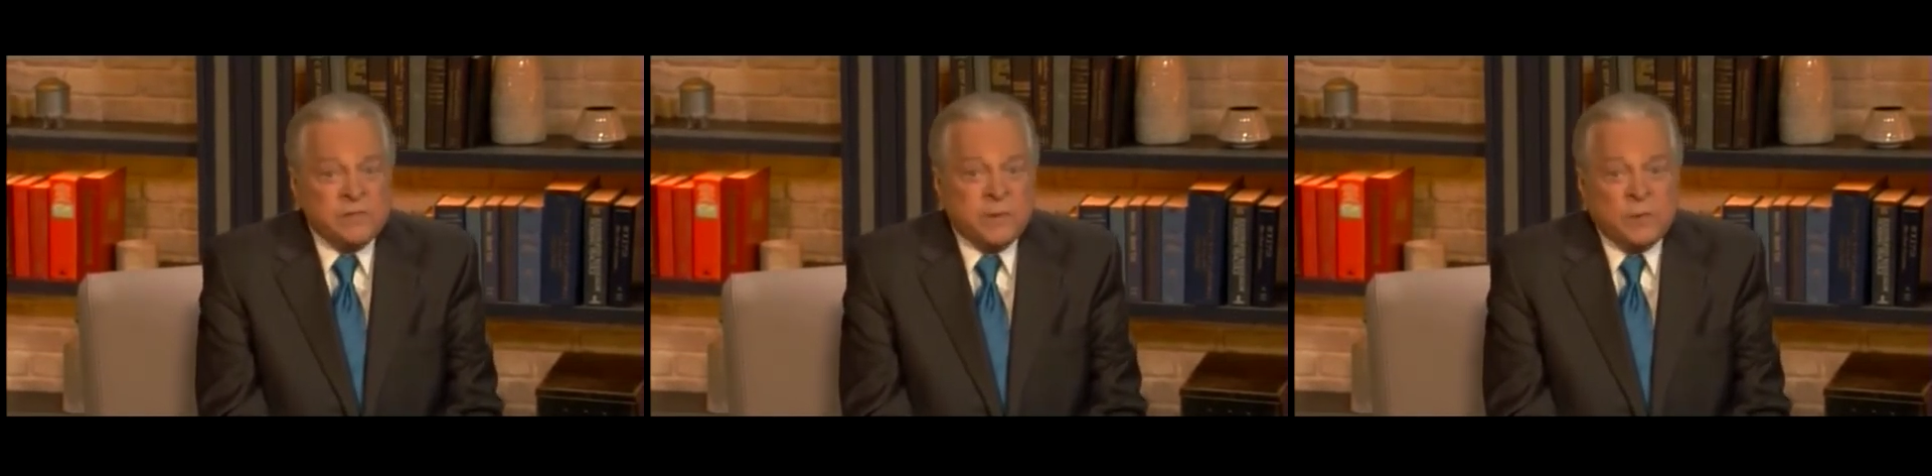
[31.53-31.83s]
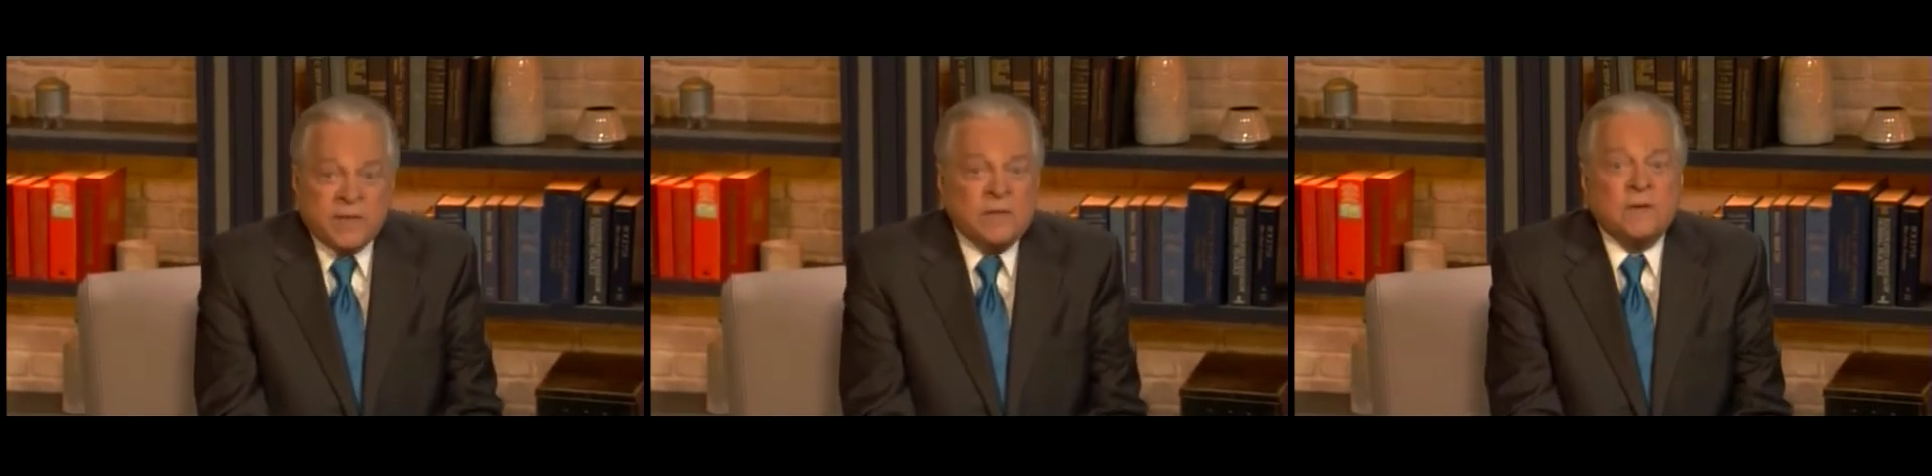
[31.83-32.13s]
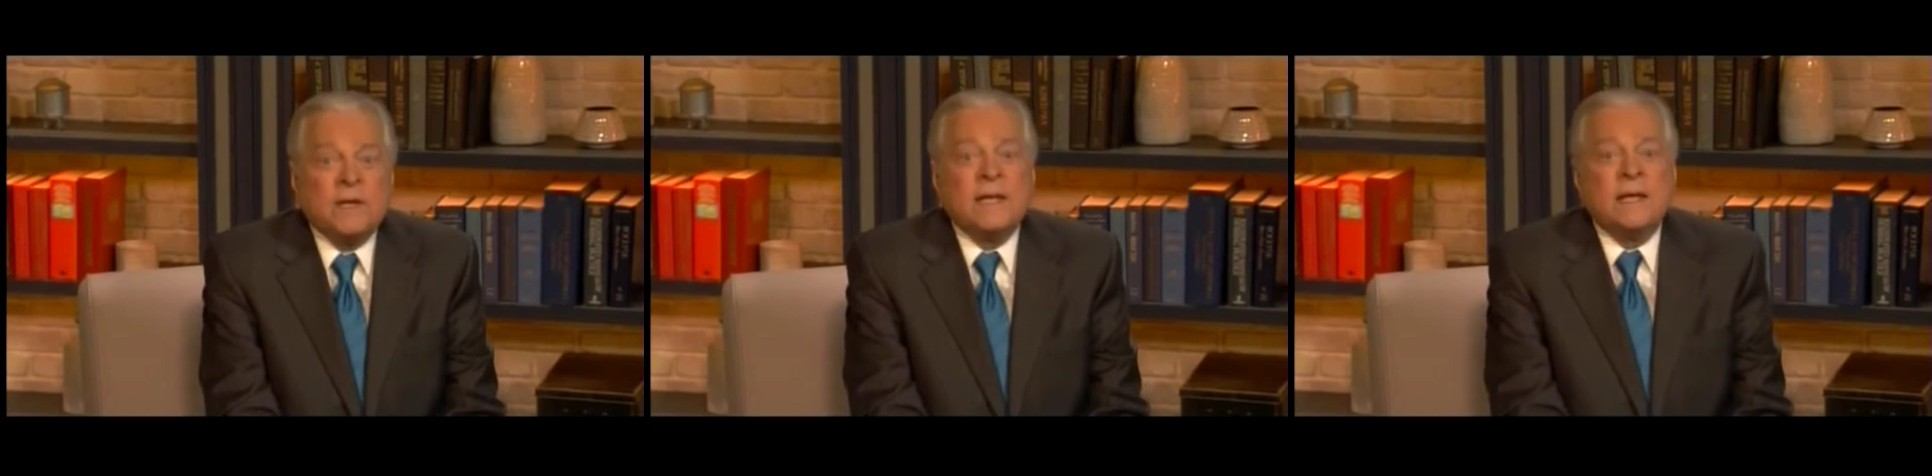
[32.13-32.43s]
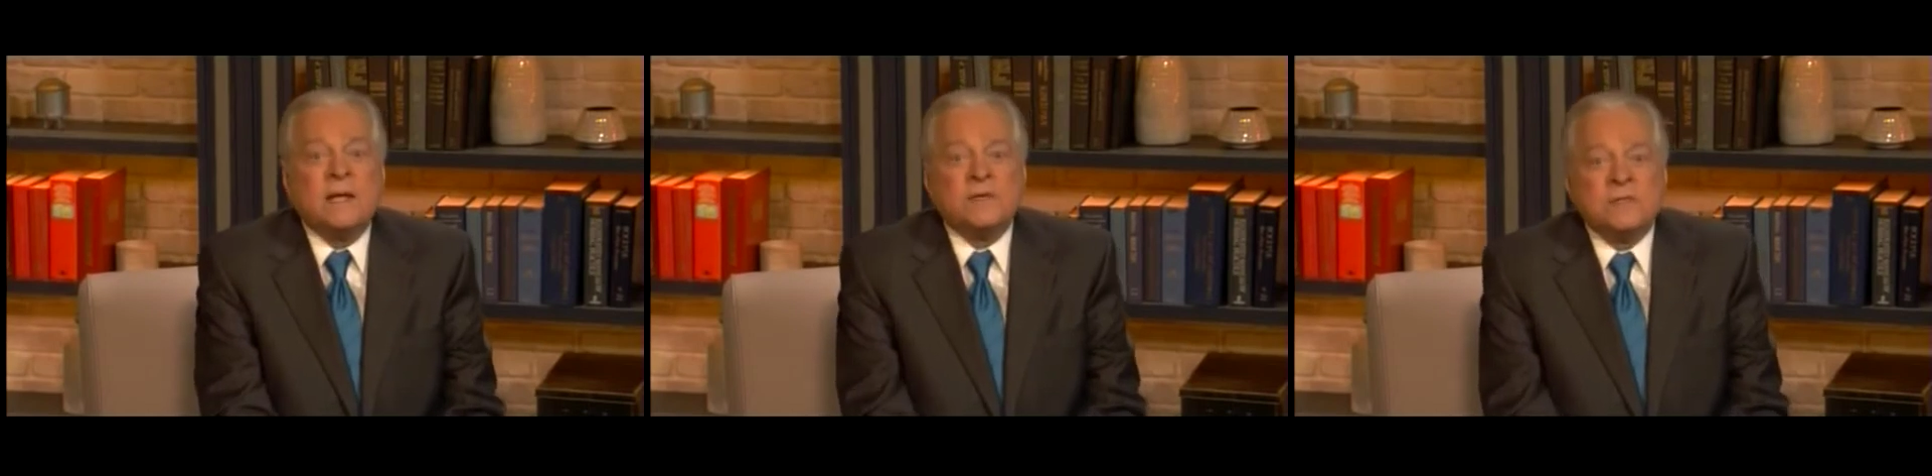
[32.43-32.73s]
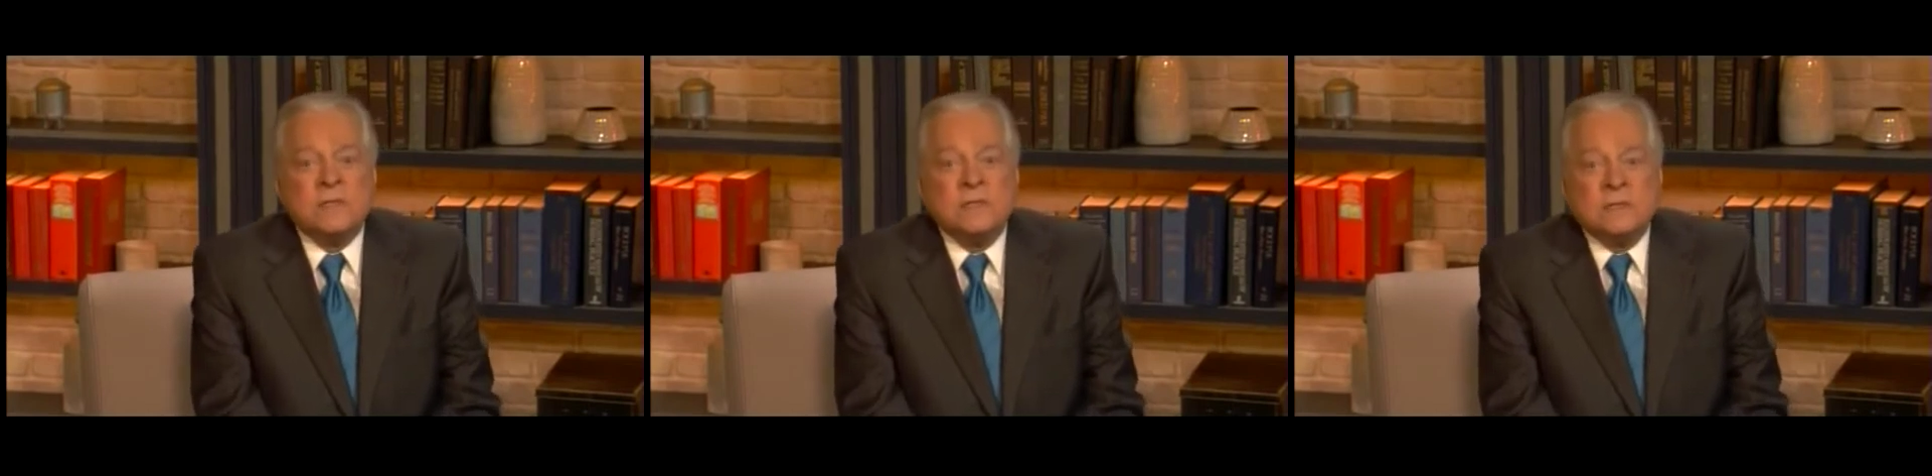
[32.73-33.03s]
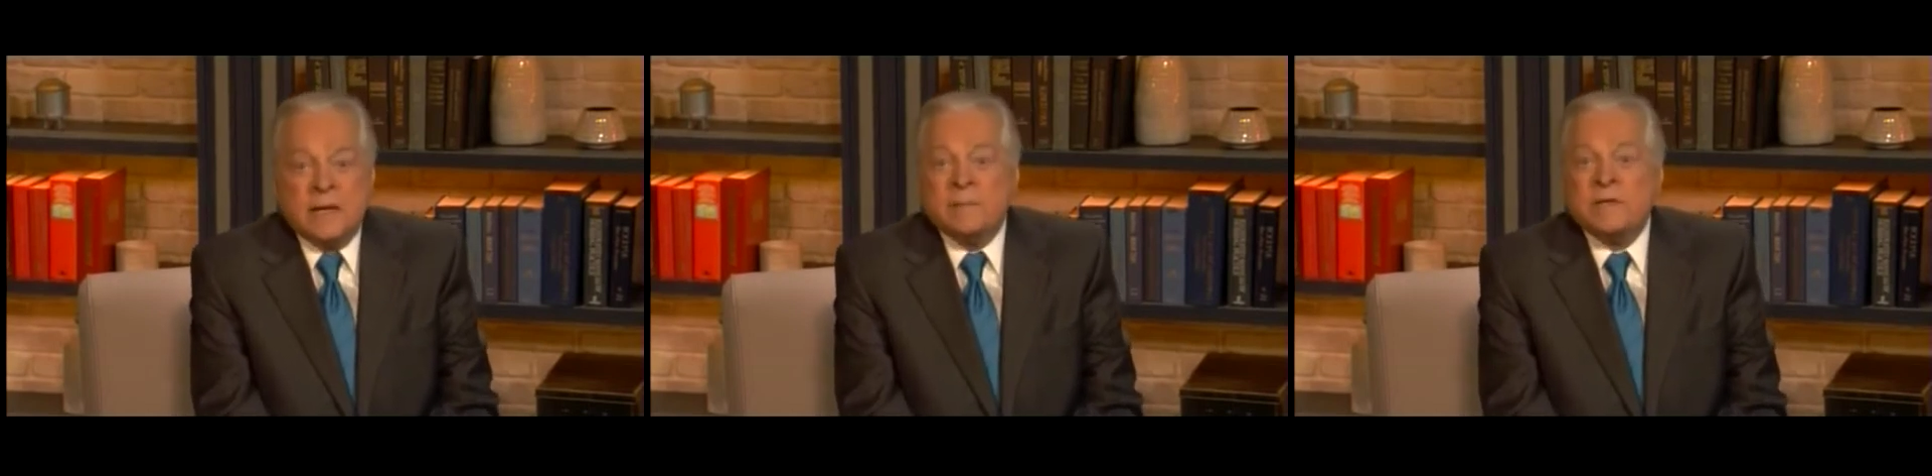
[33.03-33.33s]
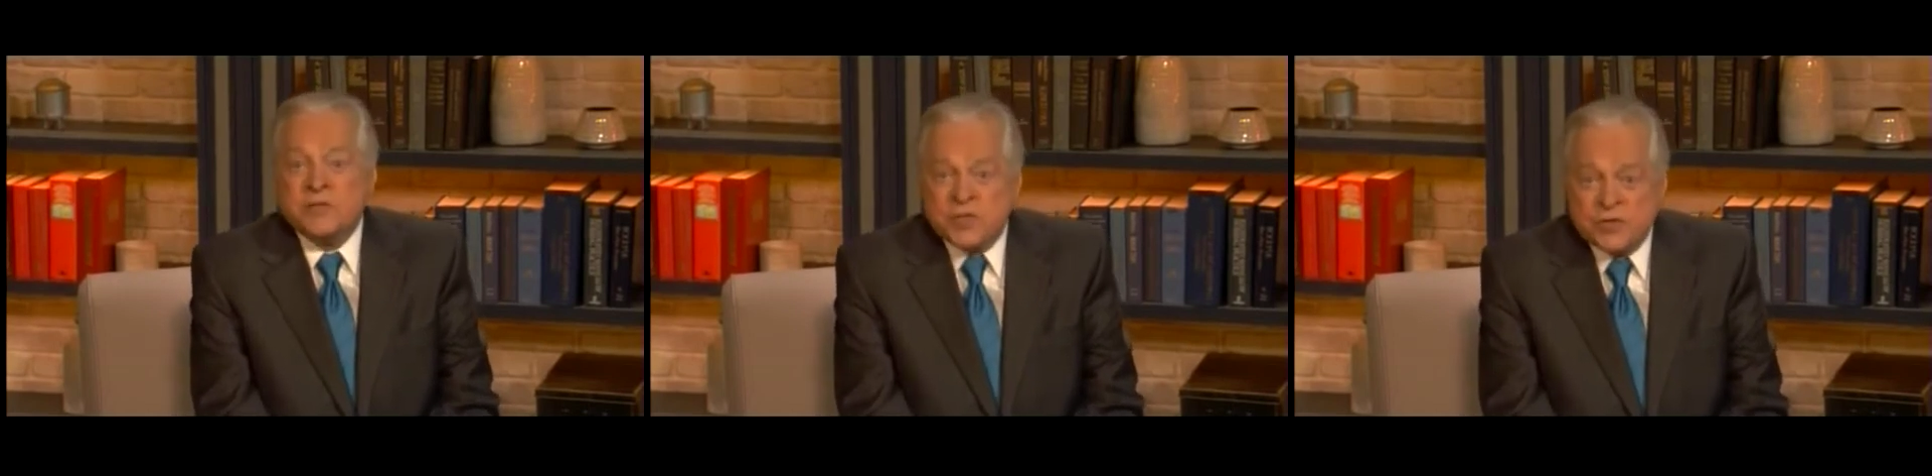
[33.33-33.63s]
but with other ladies
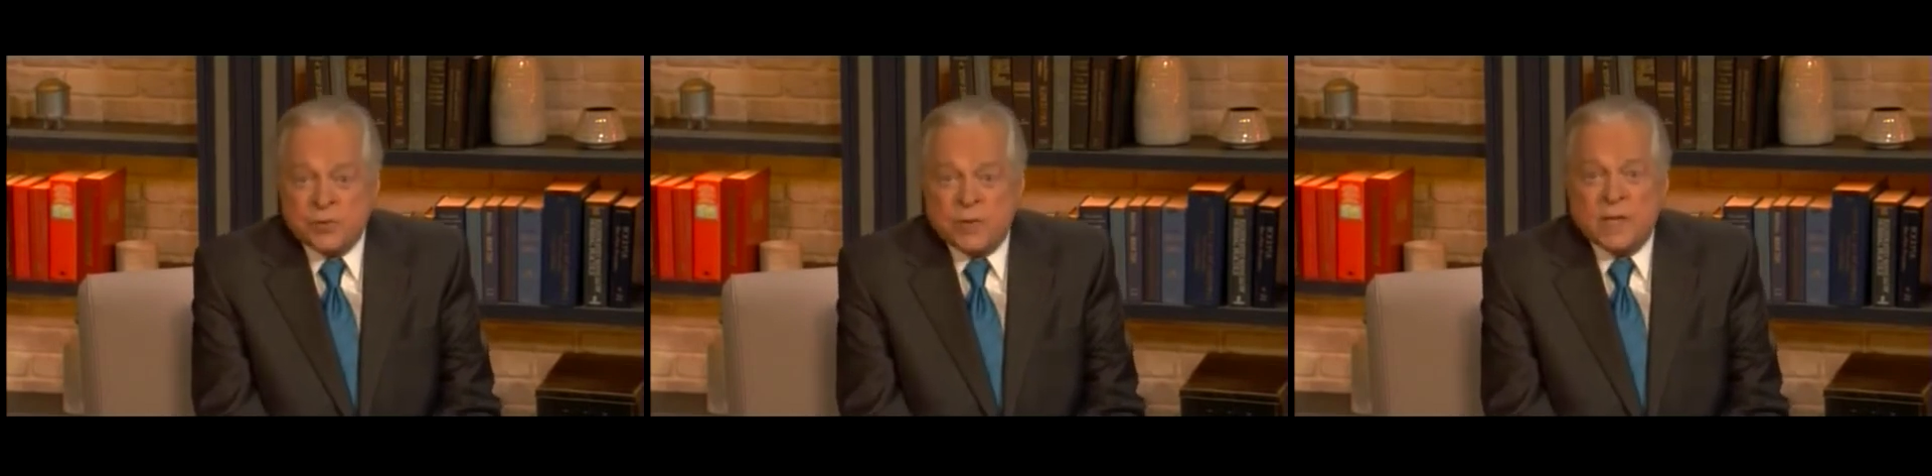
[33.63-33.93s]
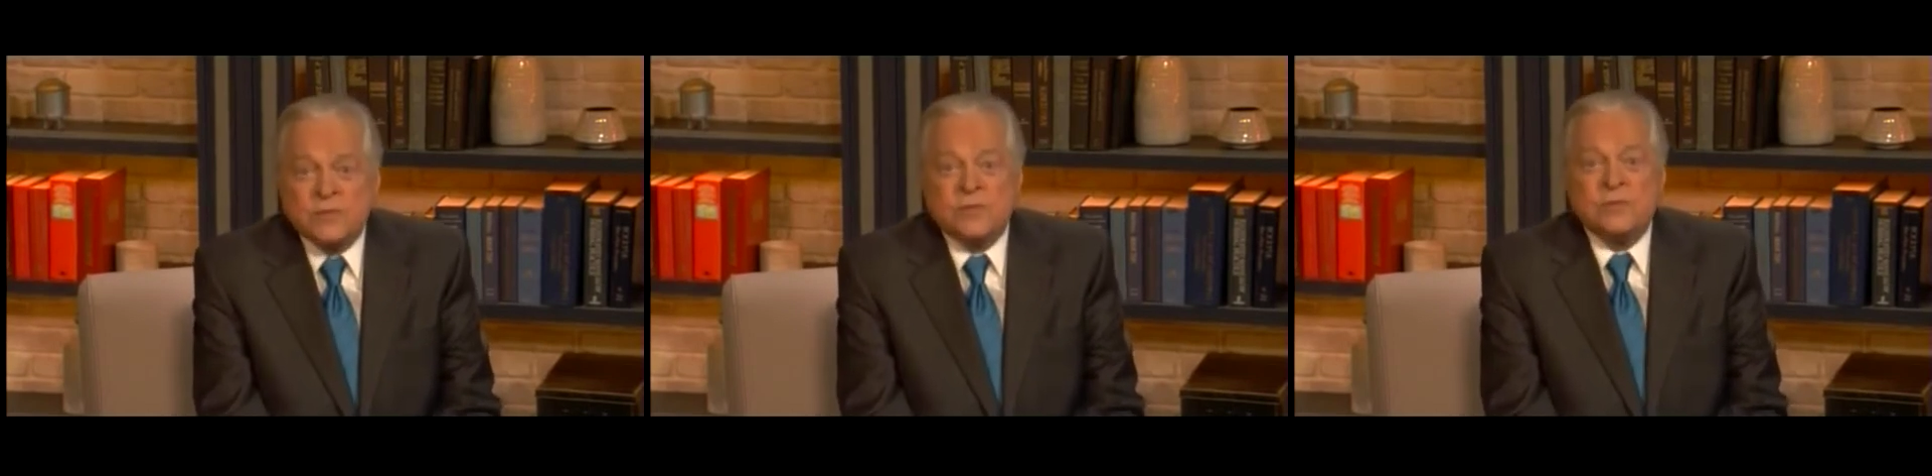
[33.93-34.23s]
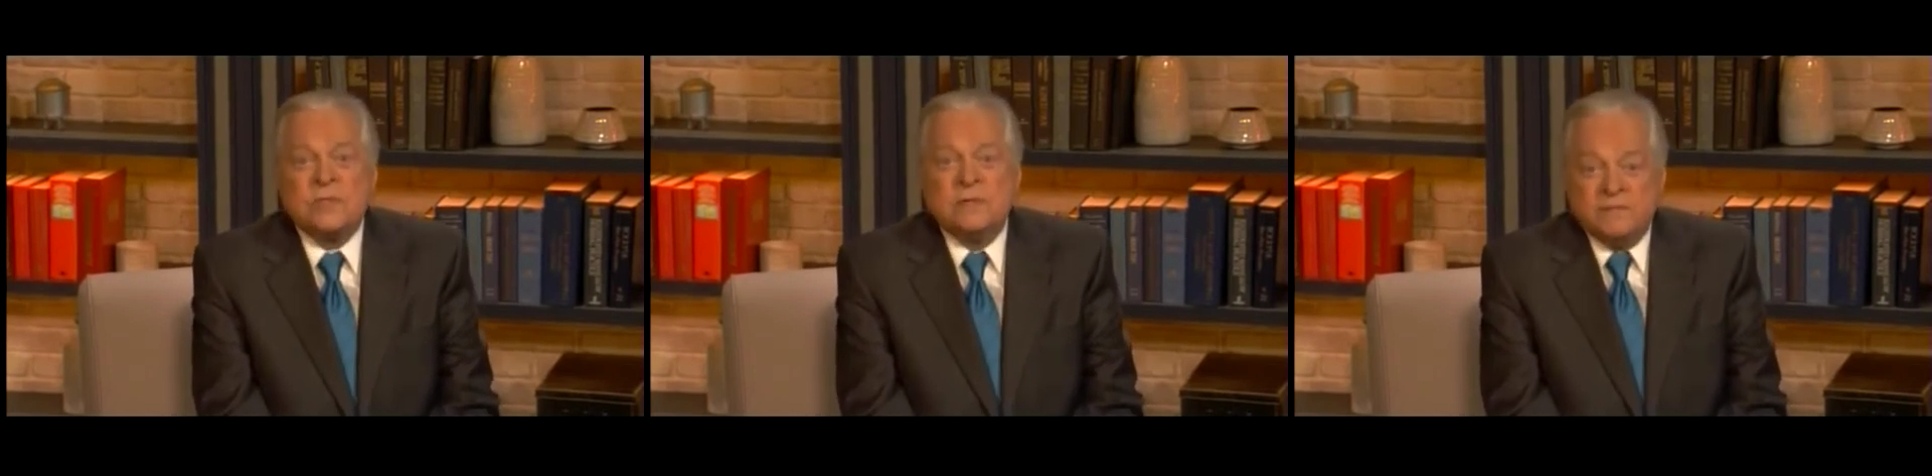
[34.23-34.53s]
namely Ginger Rogers,